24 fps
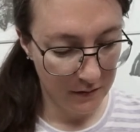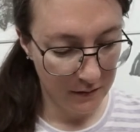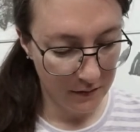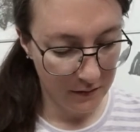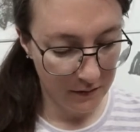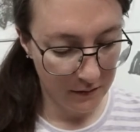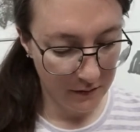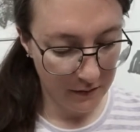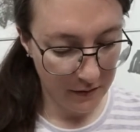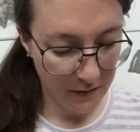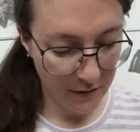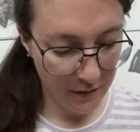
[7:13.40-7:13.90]

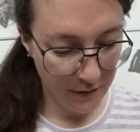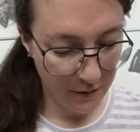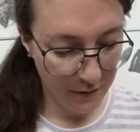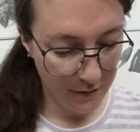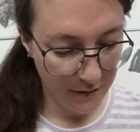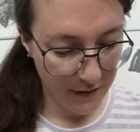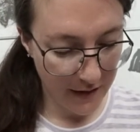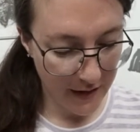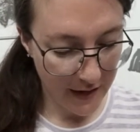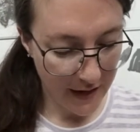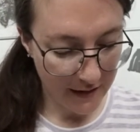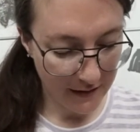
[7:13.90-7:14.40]
So
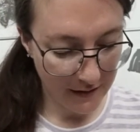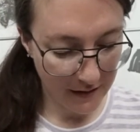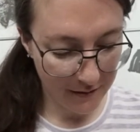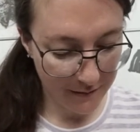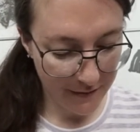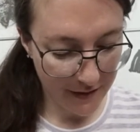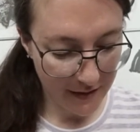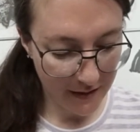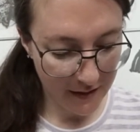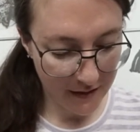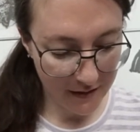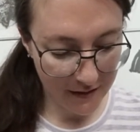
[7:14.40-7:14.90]
they
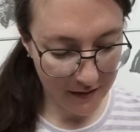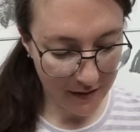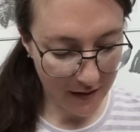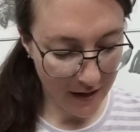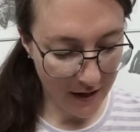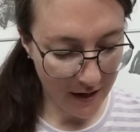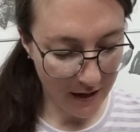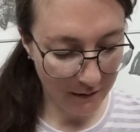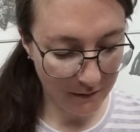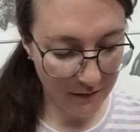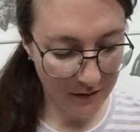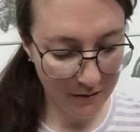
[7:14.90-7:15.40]
estimated the
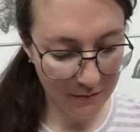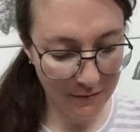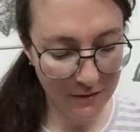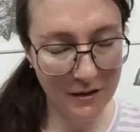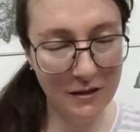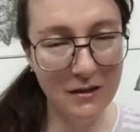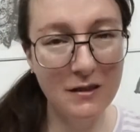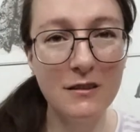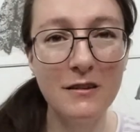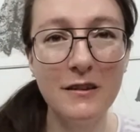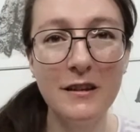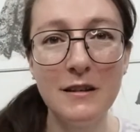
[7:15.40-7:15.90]
time to
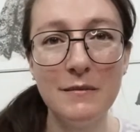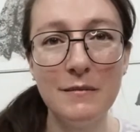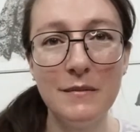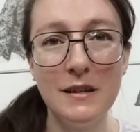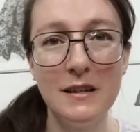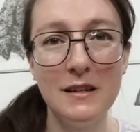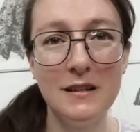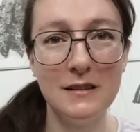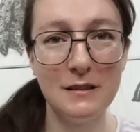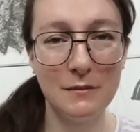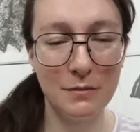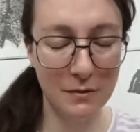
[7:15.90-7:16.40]
be 30
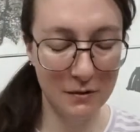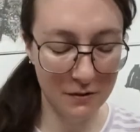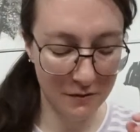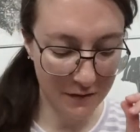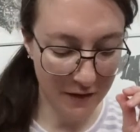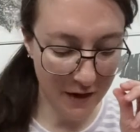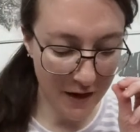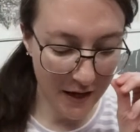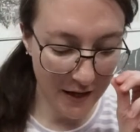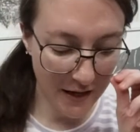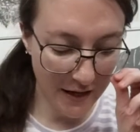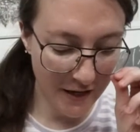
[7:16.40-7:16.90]
minutes worth of
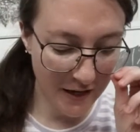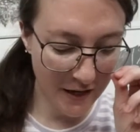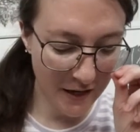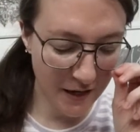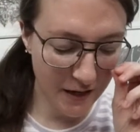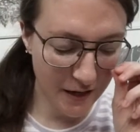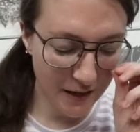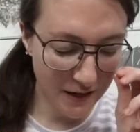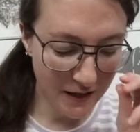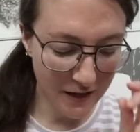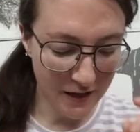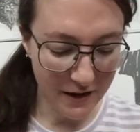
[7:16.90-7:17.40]

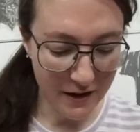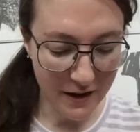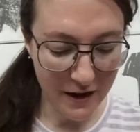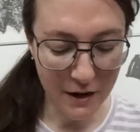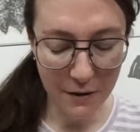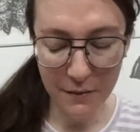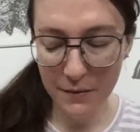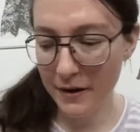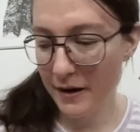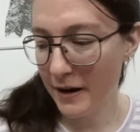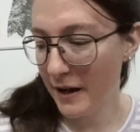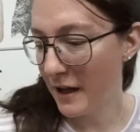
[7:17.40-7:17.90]
cutting and then an
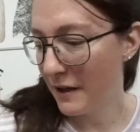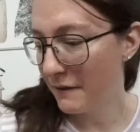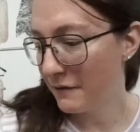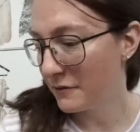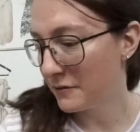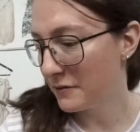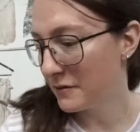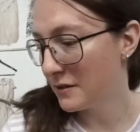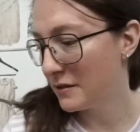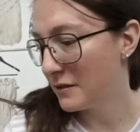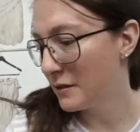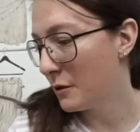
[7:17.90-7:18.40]
hour and a half
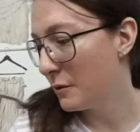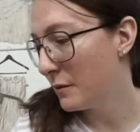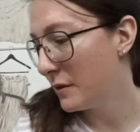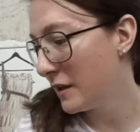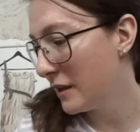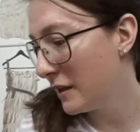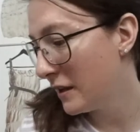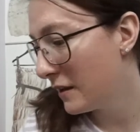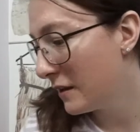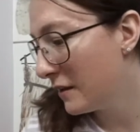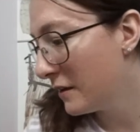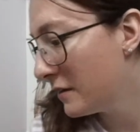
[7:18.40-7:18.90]
of
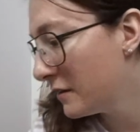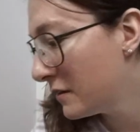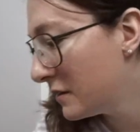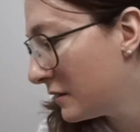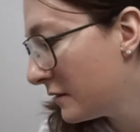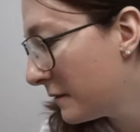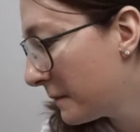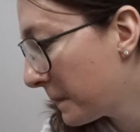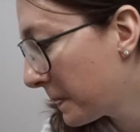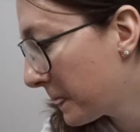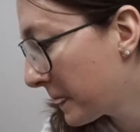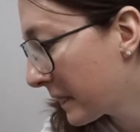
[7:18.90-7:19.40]
sewing.
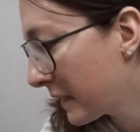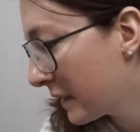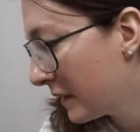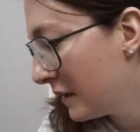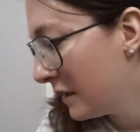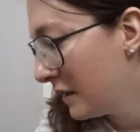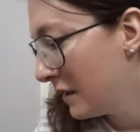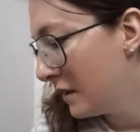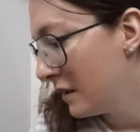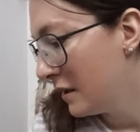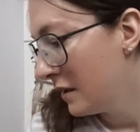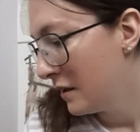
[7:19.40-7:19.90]

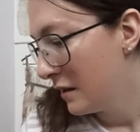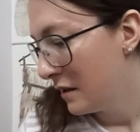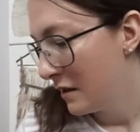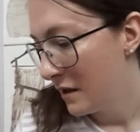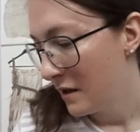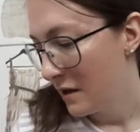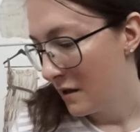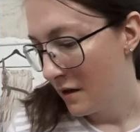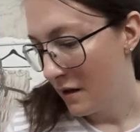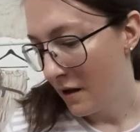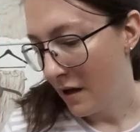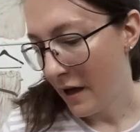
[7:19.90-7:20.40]

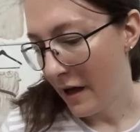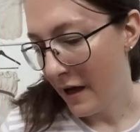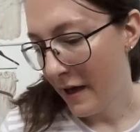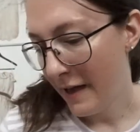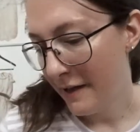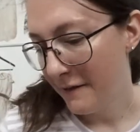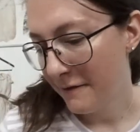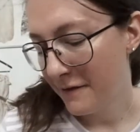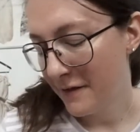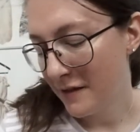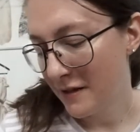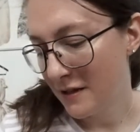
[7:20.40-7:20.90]

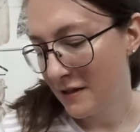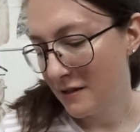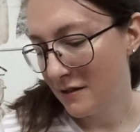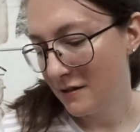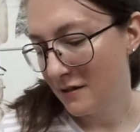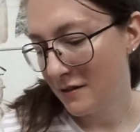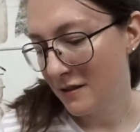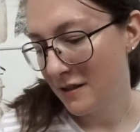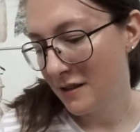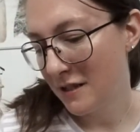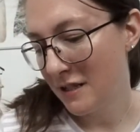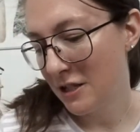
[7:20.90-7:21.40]
I
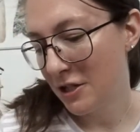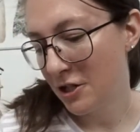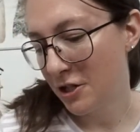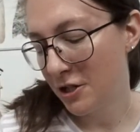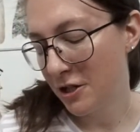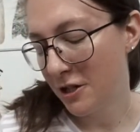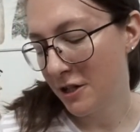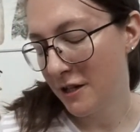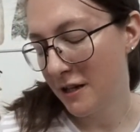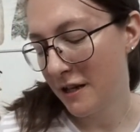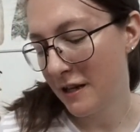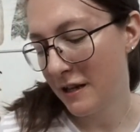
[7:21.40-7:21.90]
finished the
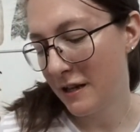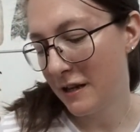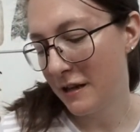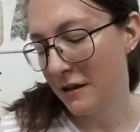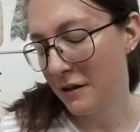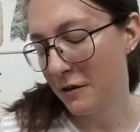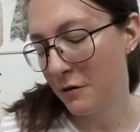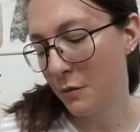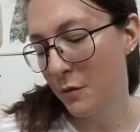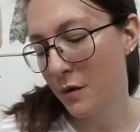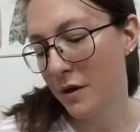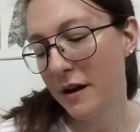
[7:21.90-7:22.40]
t-shirt
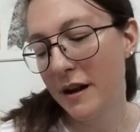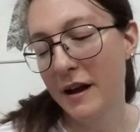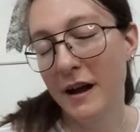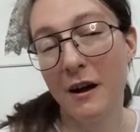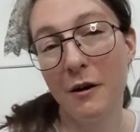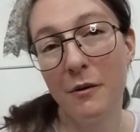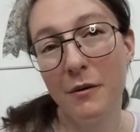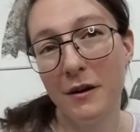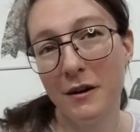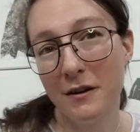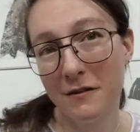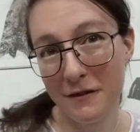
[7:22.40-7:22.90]
in 1
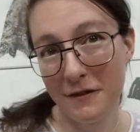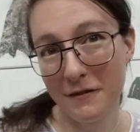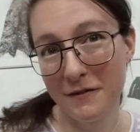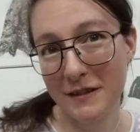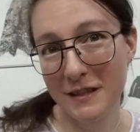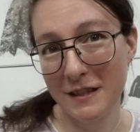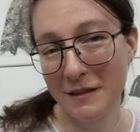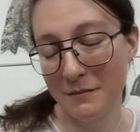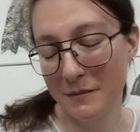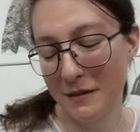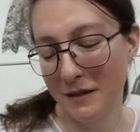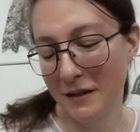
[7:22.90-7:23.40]
hour,
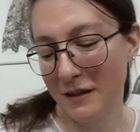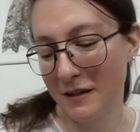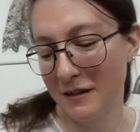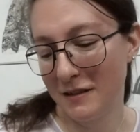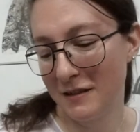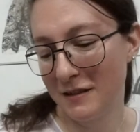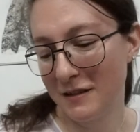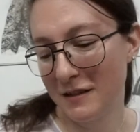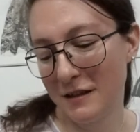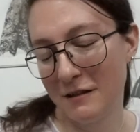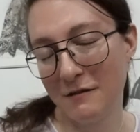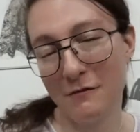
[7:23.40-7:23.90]
15
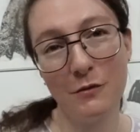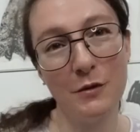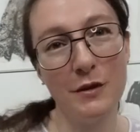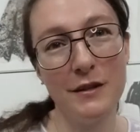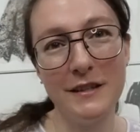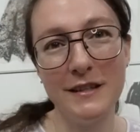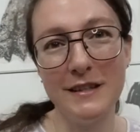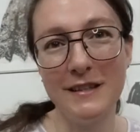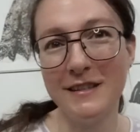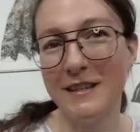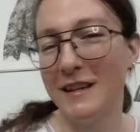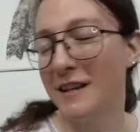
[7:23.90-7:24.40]
minutes, and
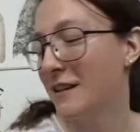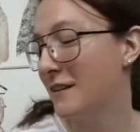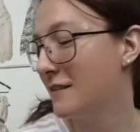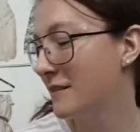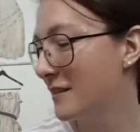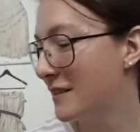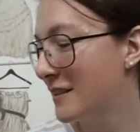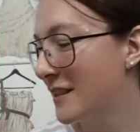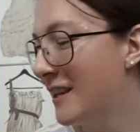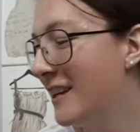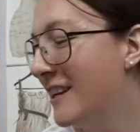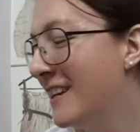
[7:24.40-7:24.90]
14
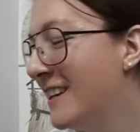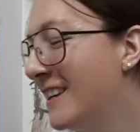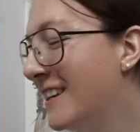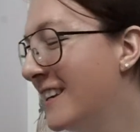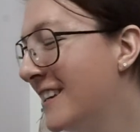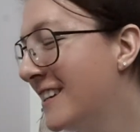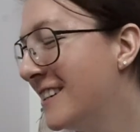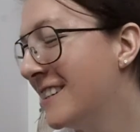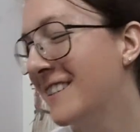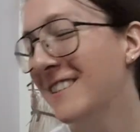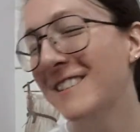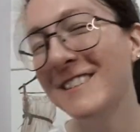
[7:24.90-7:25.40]
seconds.
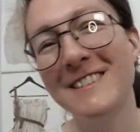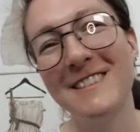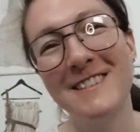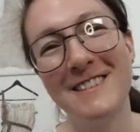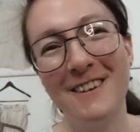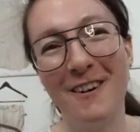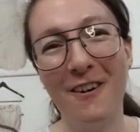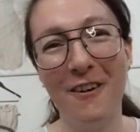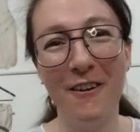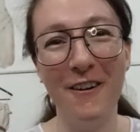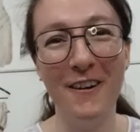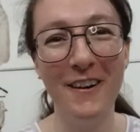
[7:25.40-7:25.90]

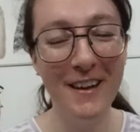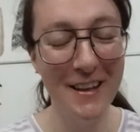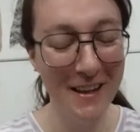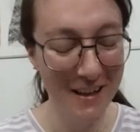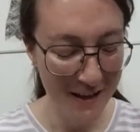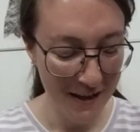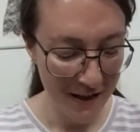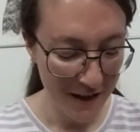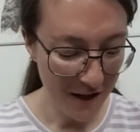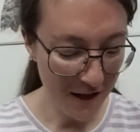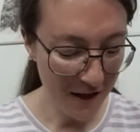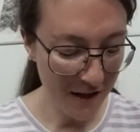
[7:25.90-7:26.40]

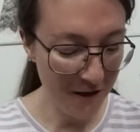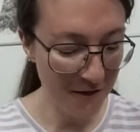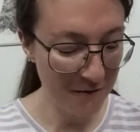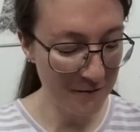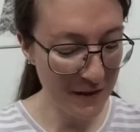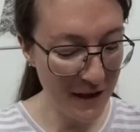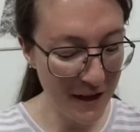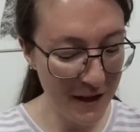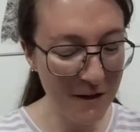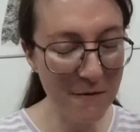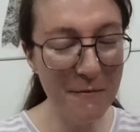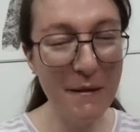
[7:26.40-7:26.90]

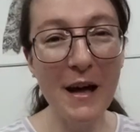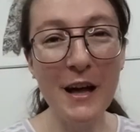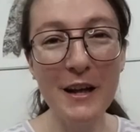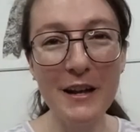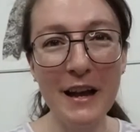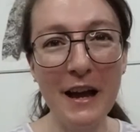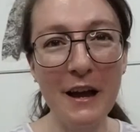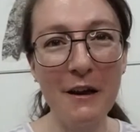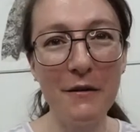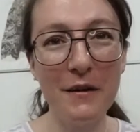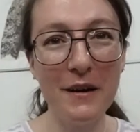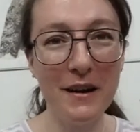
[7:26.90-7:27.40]
about
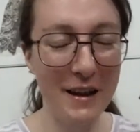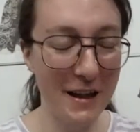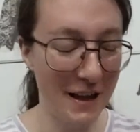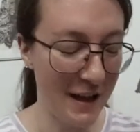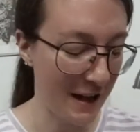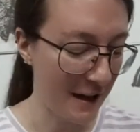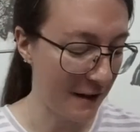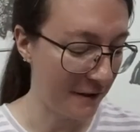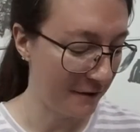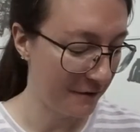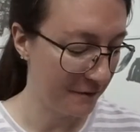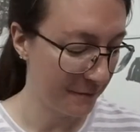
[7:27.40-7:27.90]
an hour and a
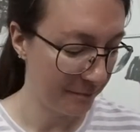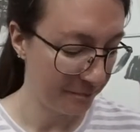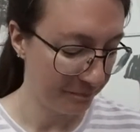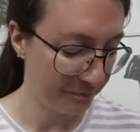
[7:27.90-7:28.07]
half.